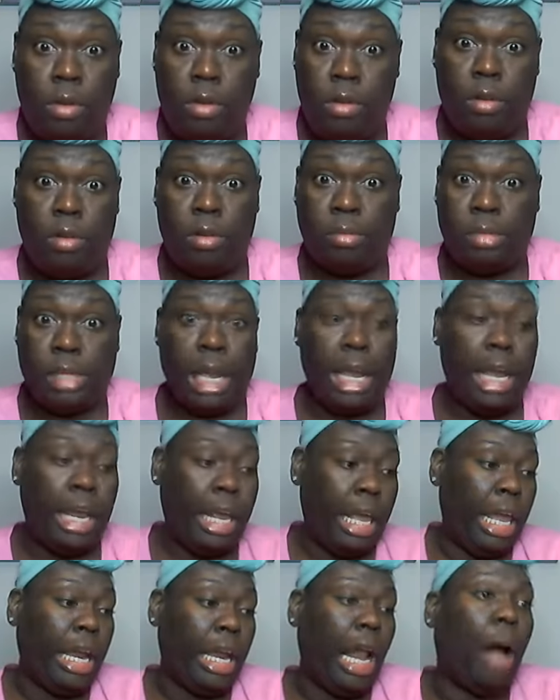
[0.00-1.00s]
you know what I'm
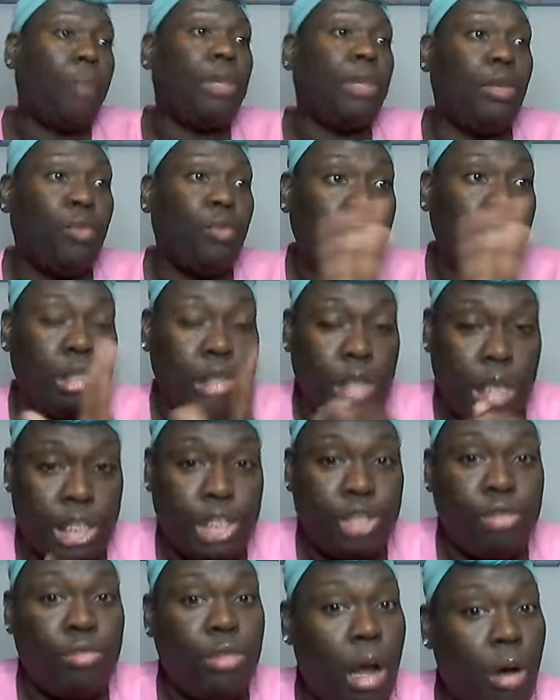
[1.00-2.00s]
saying? And I'm getting ready to
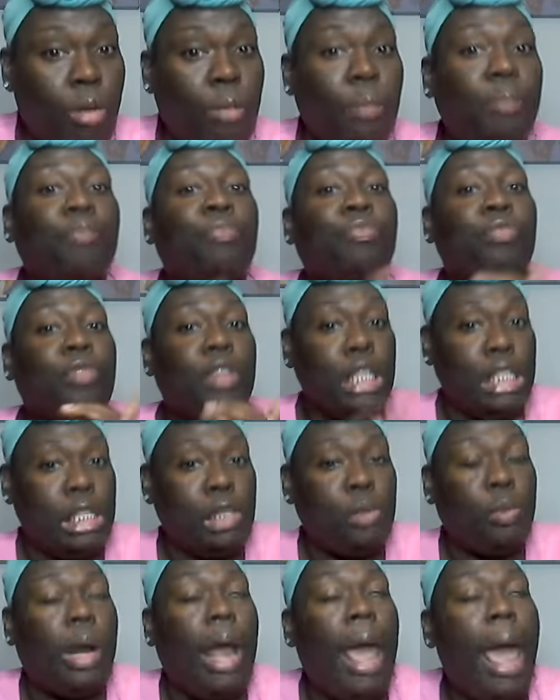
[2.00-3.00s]
let you know this
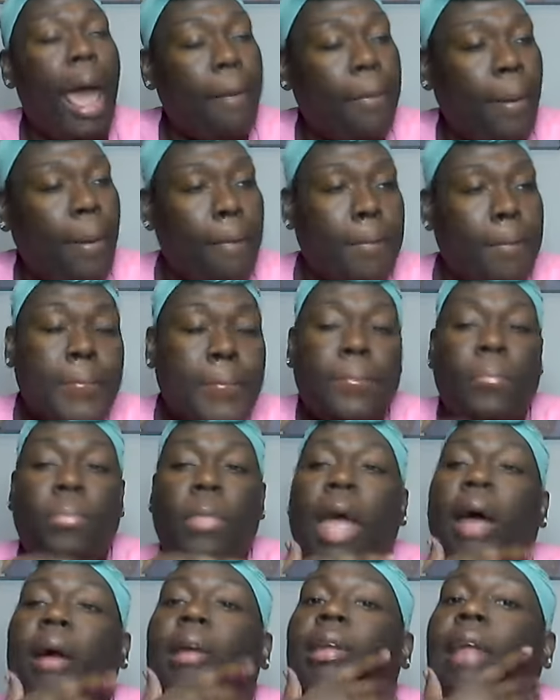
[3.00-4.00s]
is what happened.
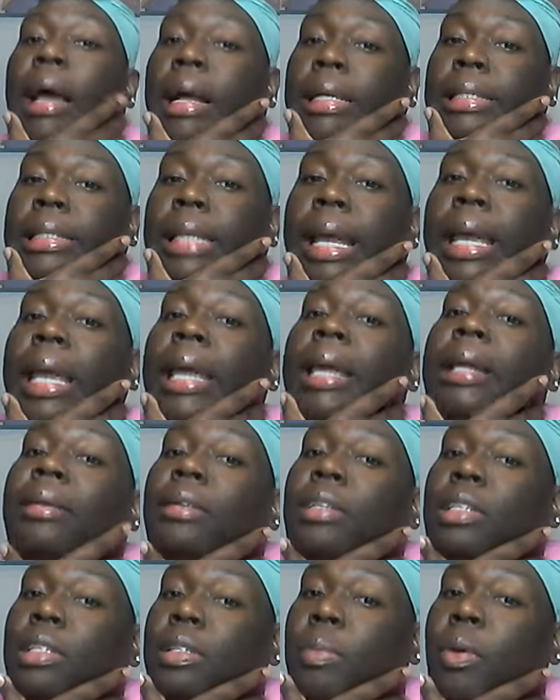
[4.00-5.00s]
Now, like I
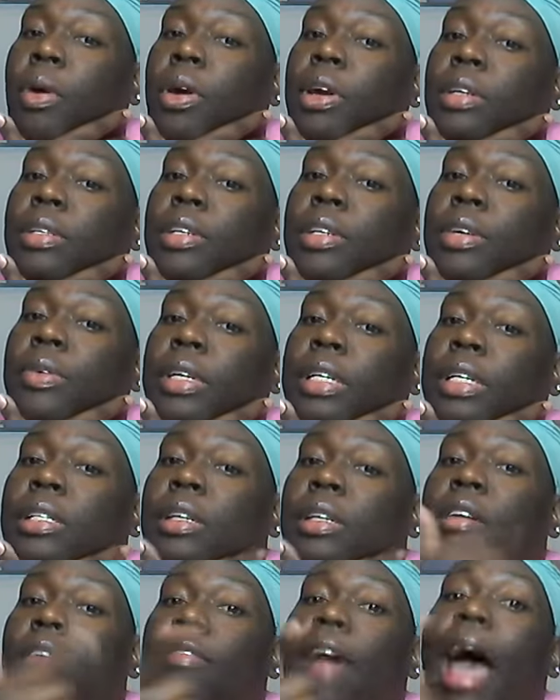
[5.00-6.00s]
said, this is part of the
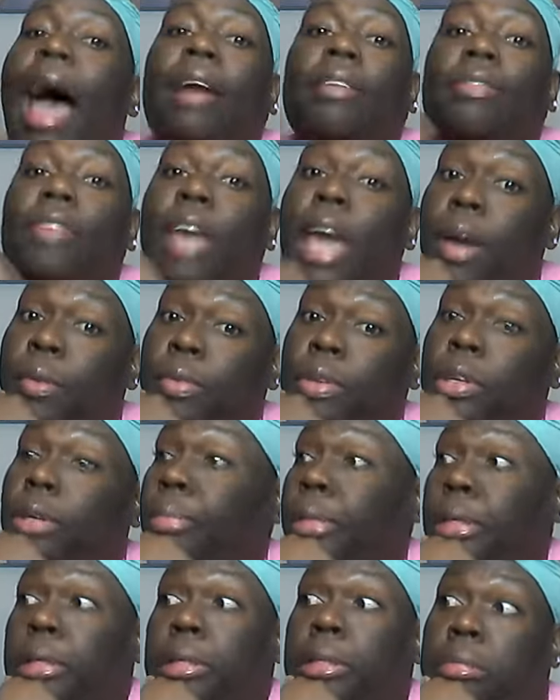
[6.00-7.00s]
series of out of character
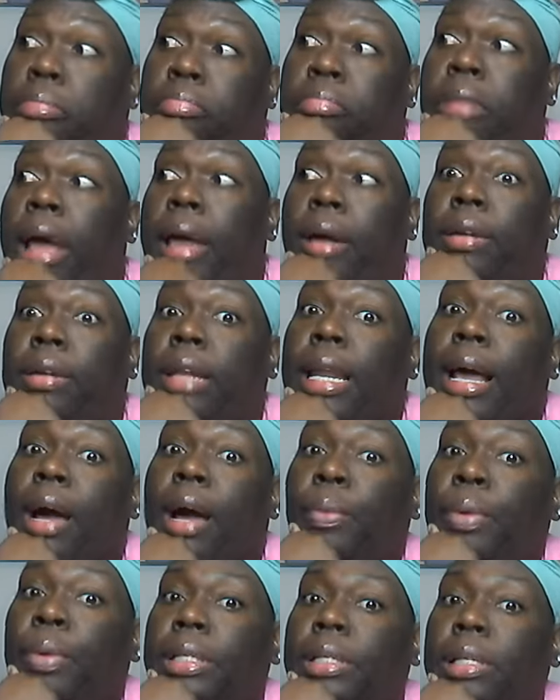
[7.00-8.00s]
because I ain't gonna lie, like
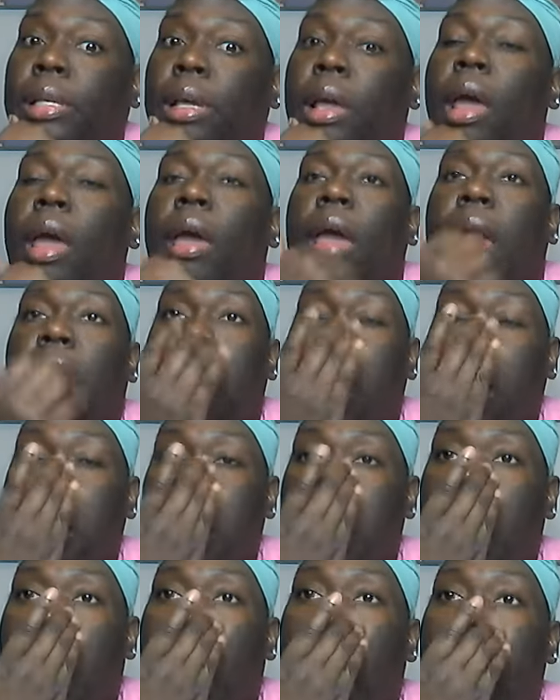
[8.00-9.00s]
I wasn't. And
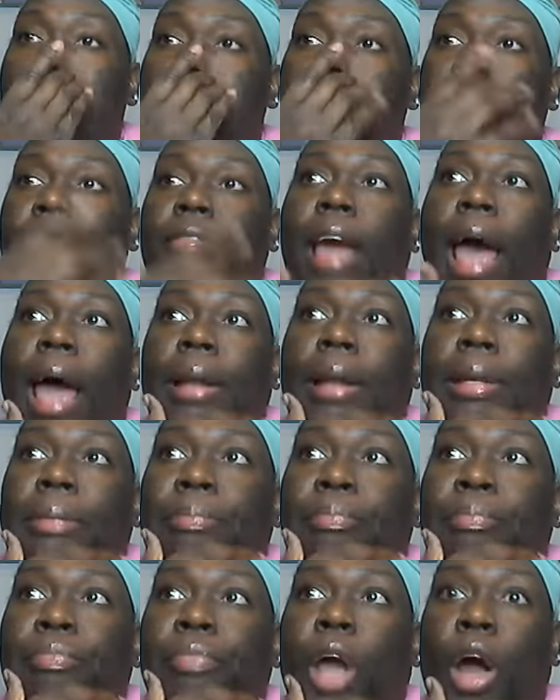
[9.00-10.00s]
yeah, I could have
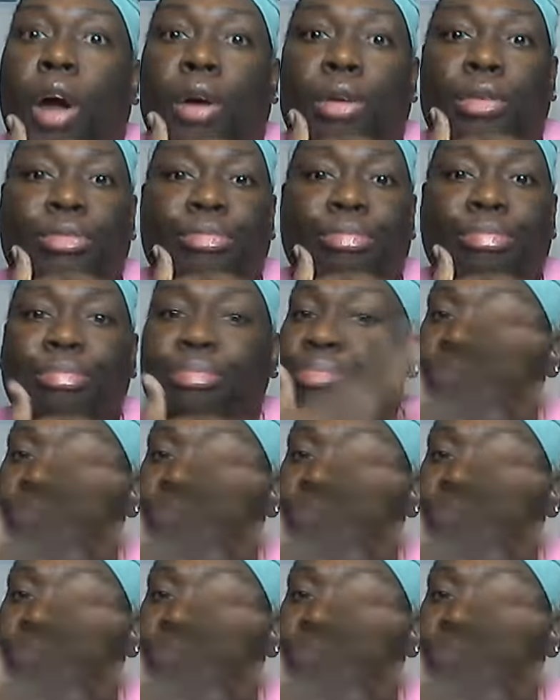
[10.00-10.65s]
gotten hurt,